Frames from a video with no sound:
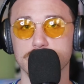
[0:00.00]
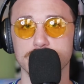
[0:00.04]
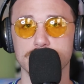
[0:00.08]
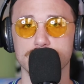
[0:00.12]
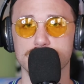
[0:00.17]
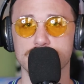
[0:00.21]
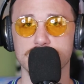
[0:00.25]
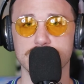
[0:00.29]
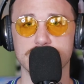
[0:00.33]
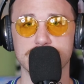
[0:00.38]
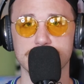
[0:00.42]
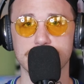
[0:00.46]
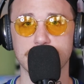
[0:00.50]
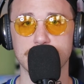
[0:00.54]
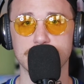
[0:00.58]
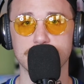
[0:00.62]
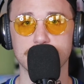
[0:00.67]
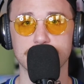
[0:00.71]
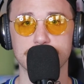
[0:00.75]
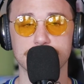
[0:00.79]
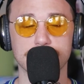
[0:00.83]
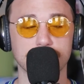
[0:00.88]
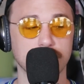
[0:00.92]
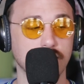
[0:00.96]
don't usually
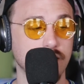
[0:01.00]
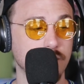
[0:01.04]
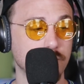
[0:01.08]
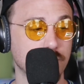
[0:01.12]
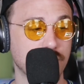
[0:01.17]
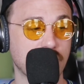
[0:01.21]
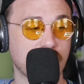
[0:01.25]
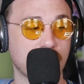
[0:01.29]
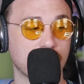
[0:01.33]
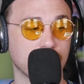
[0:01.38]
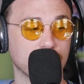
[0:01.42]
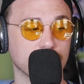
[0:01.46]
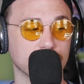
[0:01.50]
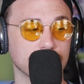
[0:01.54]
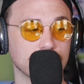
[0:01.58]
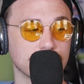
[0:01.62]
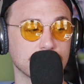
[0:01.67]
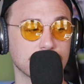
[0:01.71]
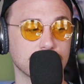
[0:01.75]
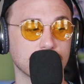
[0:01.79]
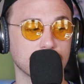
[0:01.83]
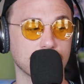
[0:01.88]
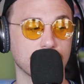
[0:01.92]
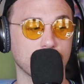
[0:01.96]
say this about
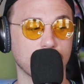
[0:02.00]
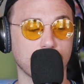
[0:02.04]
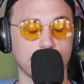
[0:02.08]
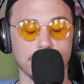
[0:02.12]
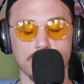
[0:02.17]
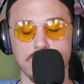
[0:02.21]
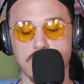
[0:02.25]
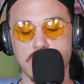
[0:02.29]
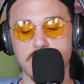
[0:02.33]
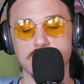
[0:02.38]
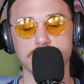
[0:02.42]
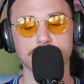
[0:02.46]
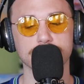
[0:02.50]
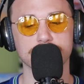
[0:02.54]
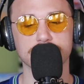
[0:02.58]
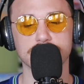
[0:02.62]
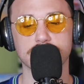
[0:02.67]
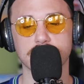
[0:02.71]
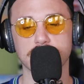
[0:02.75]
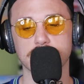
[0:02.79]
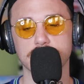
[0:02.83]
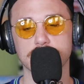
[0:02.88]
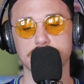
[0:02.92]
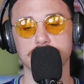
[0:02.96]
Ohio
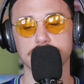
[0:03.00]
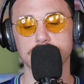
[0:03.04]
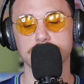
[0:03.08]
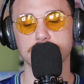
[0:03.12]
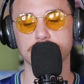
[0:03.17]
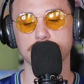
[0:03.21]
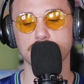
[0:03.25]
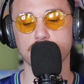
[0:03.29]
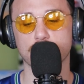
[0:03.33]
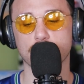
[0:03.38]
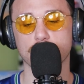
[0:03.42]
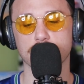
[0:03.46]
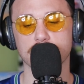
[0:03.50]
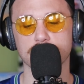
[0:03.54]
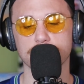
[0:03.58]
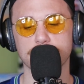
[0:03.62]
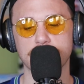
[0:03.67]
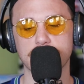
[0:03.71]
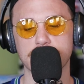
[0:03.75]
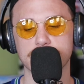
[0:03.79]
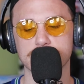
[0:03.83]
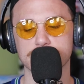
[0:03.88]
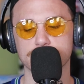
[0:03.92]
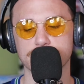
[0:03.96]
State
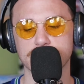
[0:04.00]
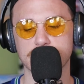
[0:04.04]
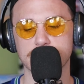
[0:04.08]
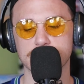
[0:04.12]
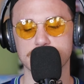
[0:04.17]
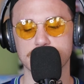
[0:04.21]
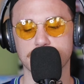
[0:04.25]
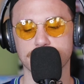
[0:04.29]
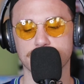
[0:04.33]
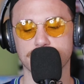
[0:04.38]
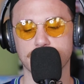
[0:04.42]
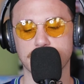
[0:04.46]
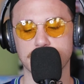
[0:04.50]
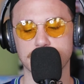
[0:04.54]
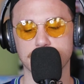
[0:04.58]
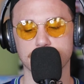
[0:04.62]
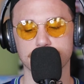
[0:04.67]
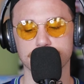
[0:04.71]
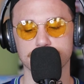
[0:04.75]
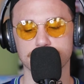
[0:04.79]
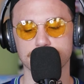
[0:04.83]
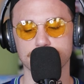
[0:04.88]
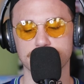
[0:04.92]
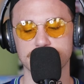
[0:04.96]
quarterbacks because I find
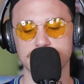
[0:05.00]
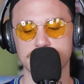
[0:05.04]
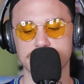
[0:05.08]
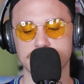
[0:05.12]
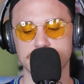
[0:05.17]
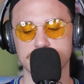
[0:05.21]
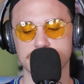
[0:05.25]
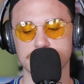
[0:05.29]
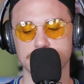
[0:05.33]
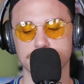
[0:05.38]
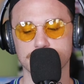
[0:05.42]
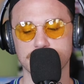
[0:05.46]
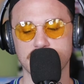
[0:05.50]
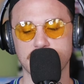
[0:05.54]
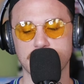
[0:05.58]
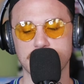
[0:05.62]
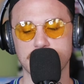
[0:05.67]
them to be system